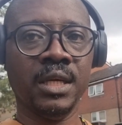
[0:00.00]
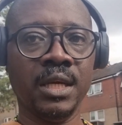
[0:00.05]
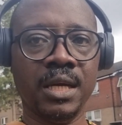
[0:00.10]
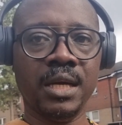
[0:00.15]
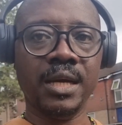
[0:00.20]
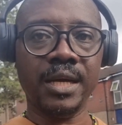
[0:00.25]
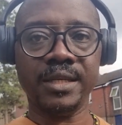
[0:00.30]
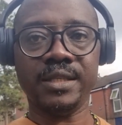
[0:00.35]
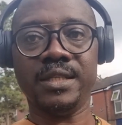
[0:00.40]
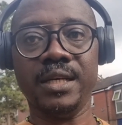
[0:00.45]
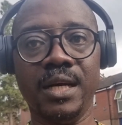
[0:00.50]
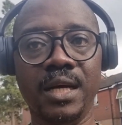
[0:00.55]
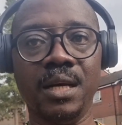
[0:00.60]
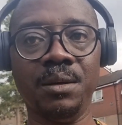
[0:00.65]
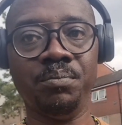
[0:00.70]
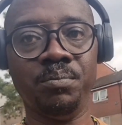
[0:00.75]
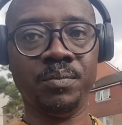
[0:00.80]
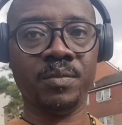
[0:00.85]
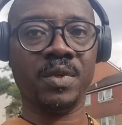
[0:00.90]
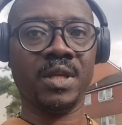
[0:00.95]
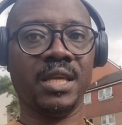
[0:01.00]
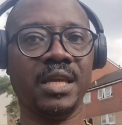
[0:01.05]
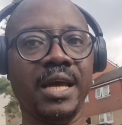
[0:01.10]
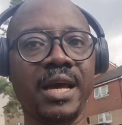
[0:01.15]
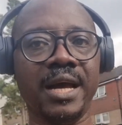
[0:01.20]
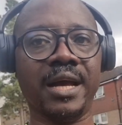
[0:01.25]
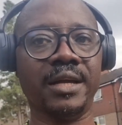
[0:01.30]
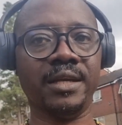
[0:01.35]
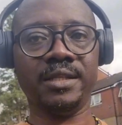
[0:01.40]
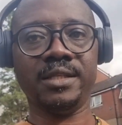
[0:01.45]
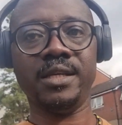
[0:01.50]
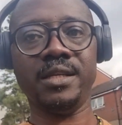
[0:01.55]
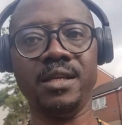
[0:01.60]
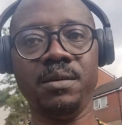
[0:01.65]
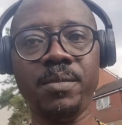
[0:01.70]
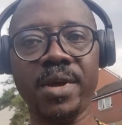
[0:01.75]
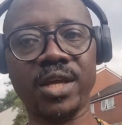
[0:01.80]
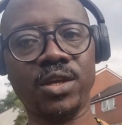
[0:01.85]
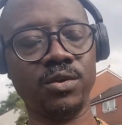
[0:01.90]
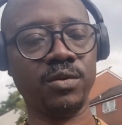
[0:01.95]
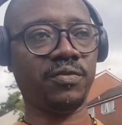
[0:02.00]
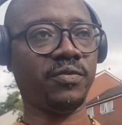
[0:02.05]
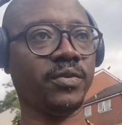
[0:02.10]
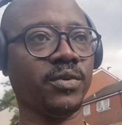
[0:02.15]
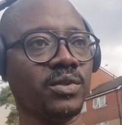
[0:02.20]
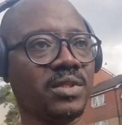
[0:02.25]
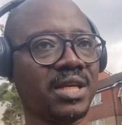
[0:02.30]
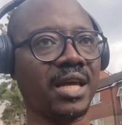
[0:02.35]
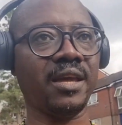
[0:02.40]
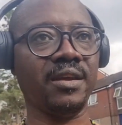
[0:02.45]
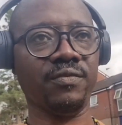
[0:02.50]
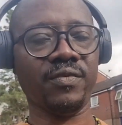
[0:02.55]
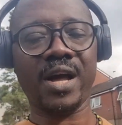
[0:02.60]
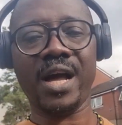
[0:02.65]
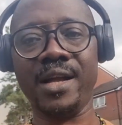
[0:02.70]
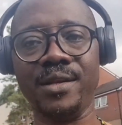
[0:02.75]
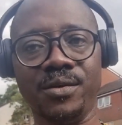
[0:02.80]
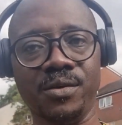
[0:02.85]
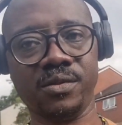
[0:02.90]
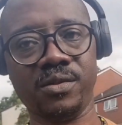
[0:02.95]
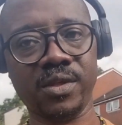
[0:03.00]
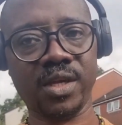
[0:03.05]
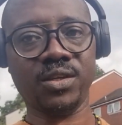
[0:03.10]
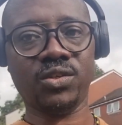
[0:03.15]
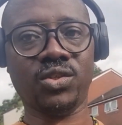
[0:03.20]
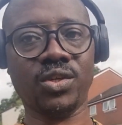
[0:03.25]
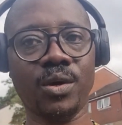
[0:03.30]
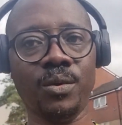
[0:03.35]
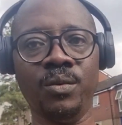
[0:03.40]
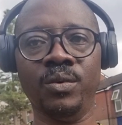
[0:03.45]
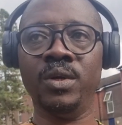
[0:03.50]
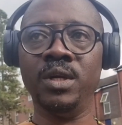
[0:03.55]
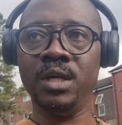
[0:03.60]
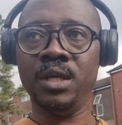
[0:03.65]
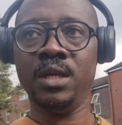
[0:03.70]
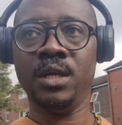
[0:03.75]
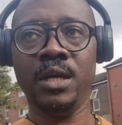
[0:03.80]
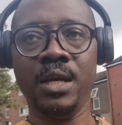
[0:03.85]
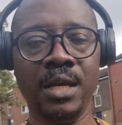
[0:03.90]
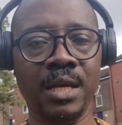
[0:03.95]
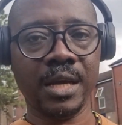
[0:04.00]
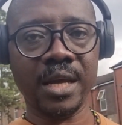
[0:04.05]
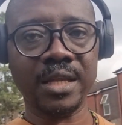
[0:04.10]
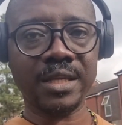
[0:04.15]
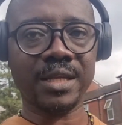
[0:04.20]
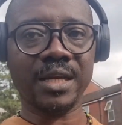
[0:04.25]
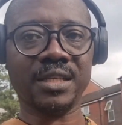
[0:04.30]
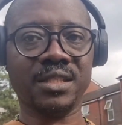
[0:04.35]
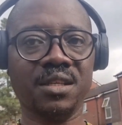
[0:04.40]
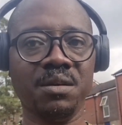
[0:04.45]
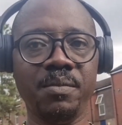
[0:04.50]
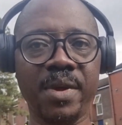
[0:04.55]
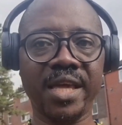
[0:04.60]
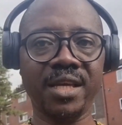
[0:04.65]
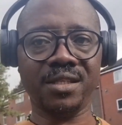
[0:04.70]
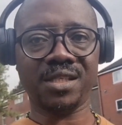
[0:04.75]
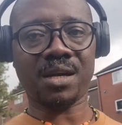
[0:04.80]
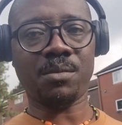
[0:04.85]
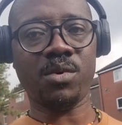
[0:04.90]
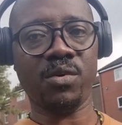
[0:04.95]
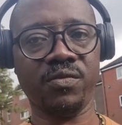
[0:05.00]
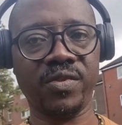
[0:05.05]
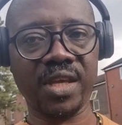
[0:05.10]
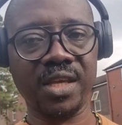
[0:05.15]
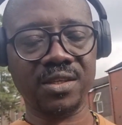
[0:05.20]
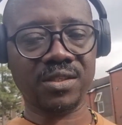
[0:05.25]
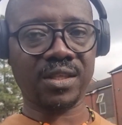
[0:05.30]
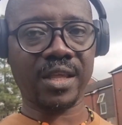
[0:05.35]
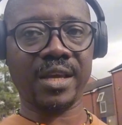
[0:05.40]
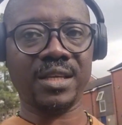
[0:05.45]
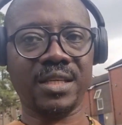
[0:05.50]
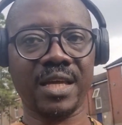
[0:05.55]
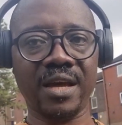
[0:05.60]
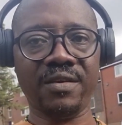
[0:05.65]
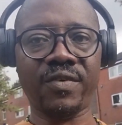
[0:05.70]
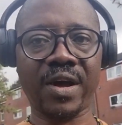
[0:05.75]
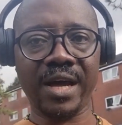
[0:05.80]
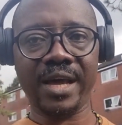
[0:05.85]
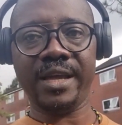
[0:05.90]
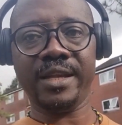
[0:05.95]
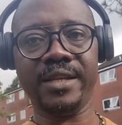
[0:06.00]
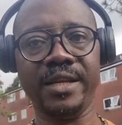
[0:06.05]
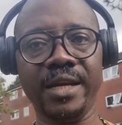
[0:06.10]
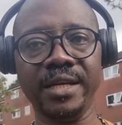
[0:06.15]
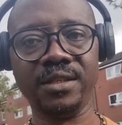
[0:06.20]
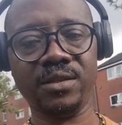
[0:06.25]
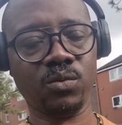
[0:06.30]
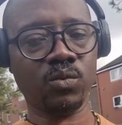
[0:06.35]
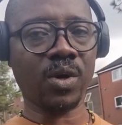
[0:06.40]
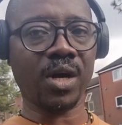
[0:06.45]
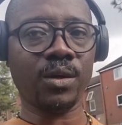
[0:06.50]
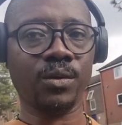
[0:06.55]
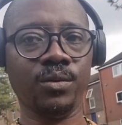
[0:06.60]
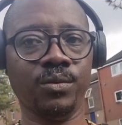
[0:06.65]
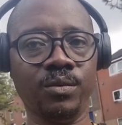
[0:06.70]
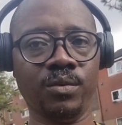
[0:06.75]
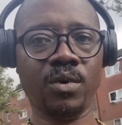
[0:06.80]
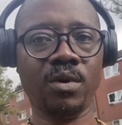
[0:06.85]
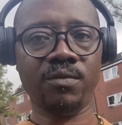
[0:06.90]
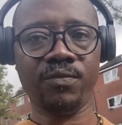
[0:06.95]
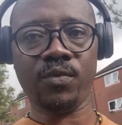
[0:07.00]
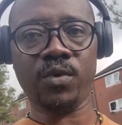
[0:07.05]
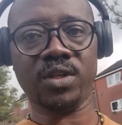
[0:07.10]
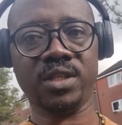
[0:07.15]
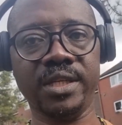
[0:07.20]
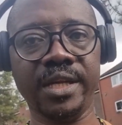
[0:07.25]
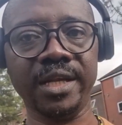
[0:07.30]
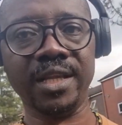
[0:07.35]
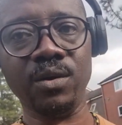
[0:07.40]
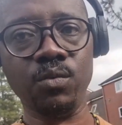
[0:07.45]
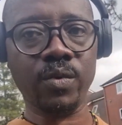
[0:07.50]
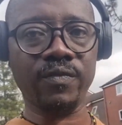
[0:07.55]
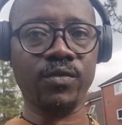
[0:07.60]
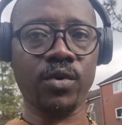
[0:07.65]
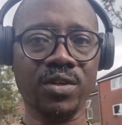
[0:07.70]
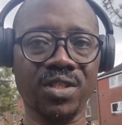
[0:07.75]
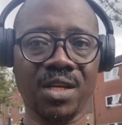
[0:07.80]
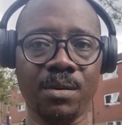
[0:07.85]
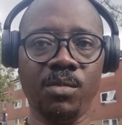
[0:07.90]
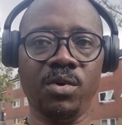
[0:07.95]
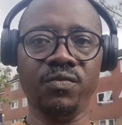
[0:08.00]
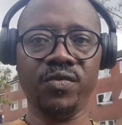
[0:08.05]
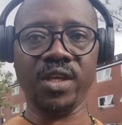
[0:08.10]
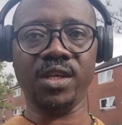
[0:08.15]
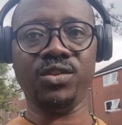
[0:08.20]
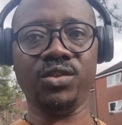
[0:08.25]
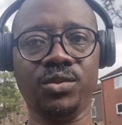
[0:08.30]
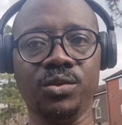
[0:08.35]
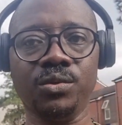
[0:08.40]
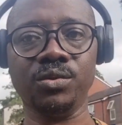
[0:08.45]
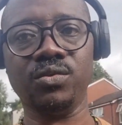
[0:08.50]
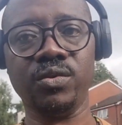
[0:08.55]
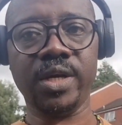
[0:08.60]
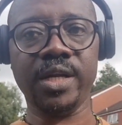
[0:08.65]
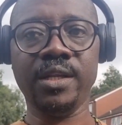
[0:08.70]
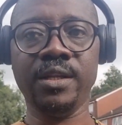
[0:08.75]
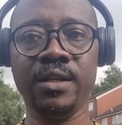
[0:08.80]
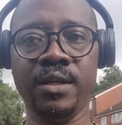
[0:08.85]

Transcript: And yeah, did it make you feel safe? I don't think so. And does it mean some of these things ever ended? Well, unfortunately, we've got some of these children